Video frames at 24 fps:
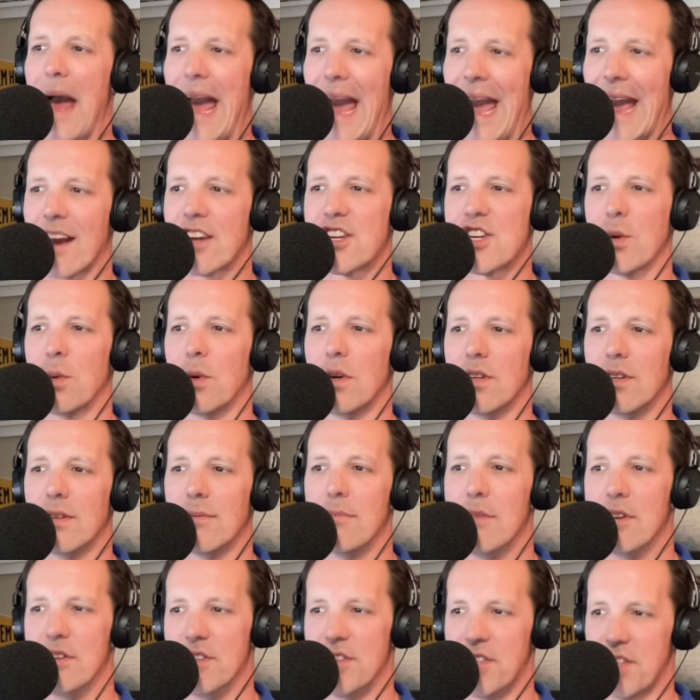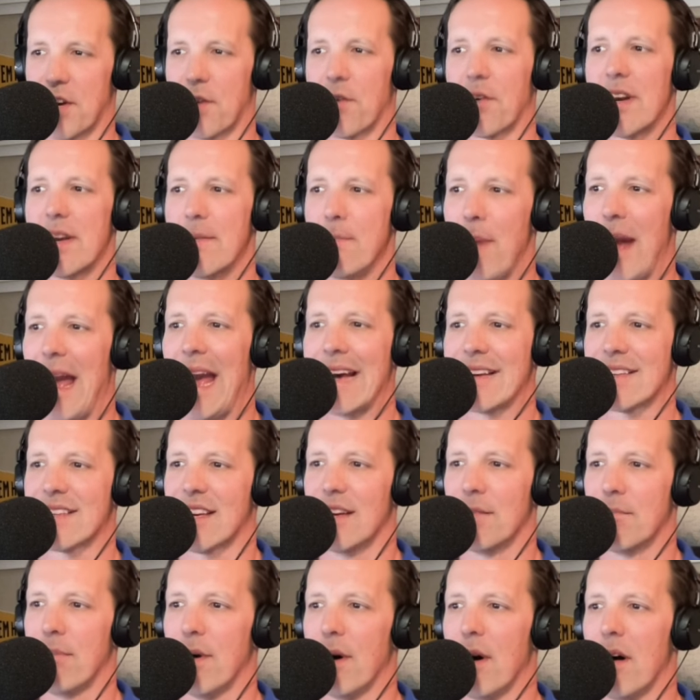actual Missouri
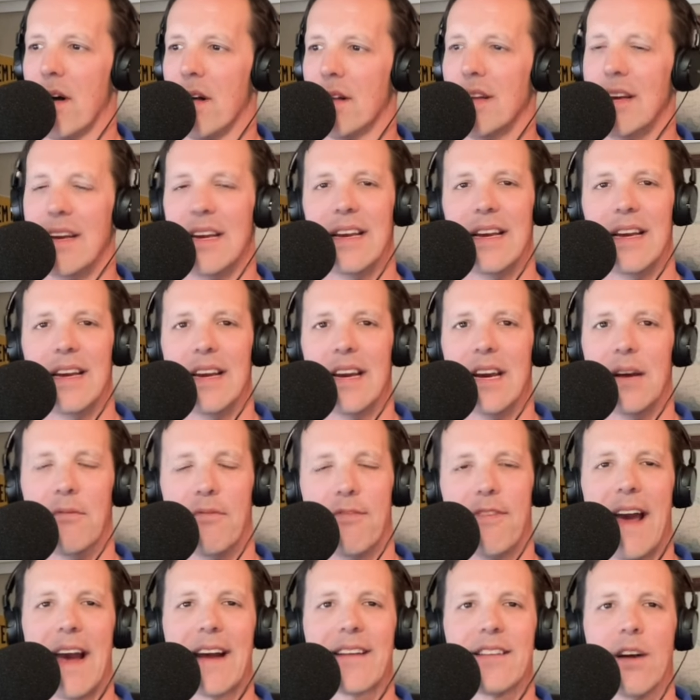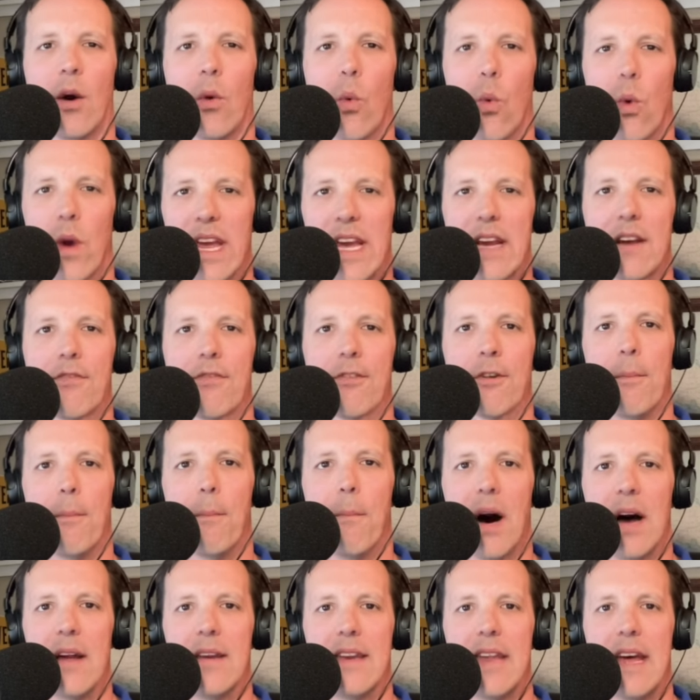basketball? In fact, a week from
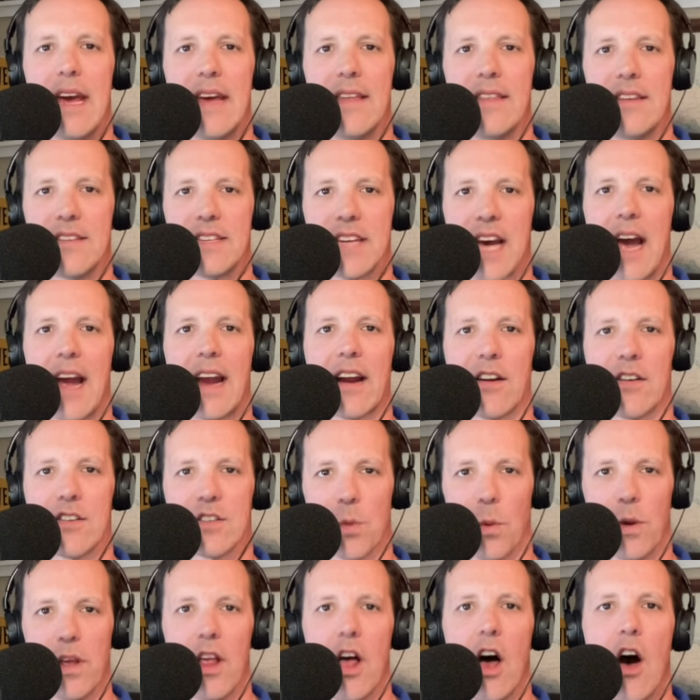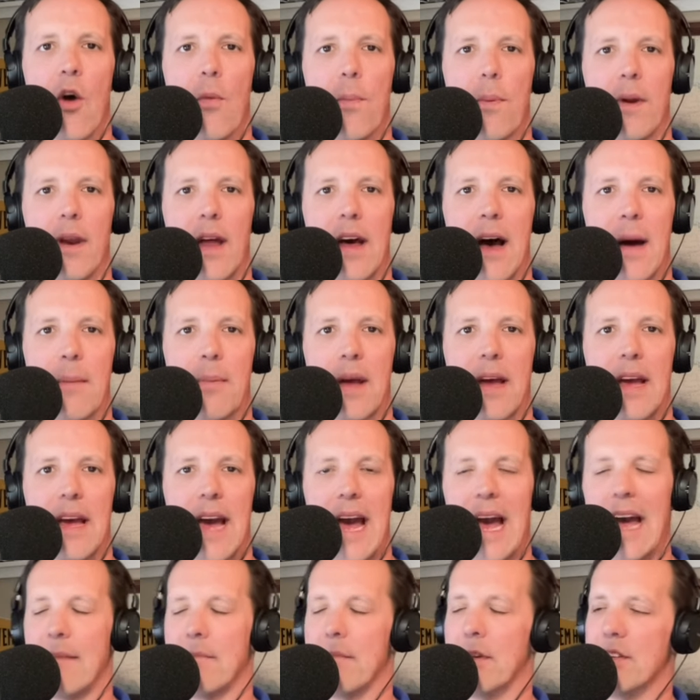Monday, the Tigers will open up
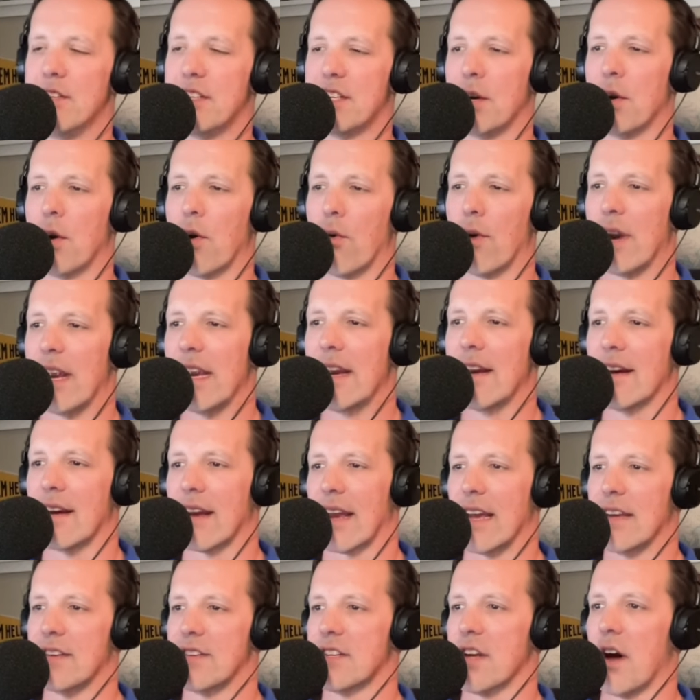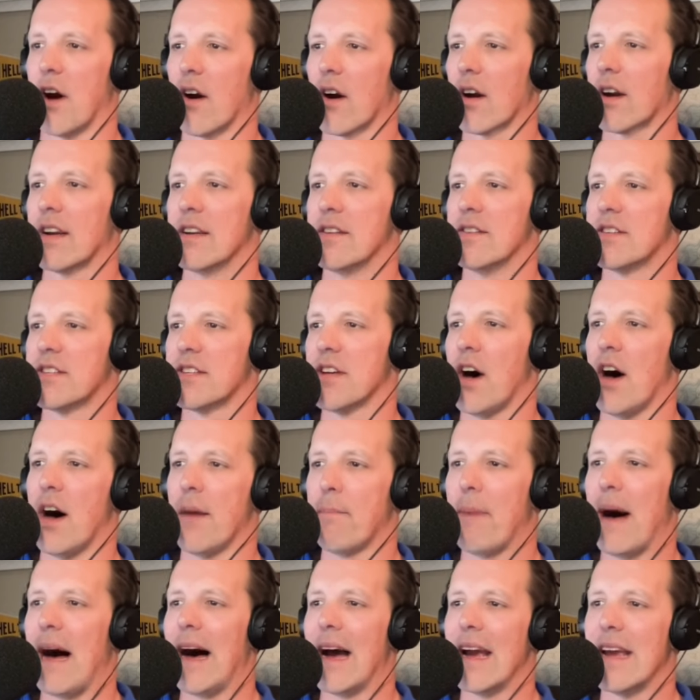at Mizzou Arena against Arkansas
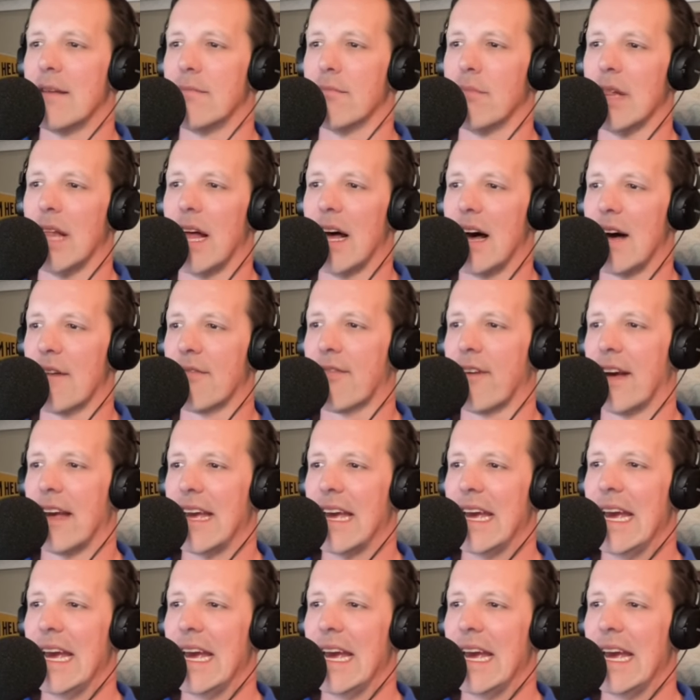Pine Bluff.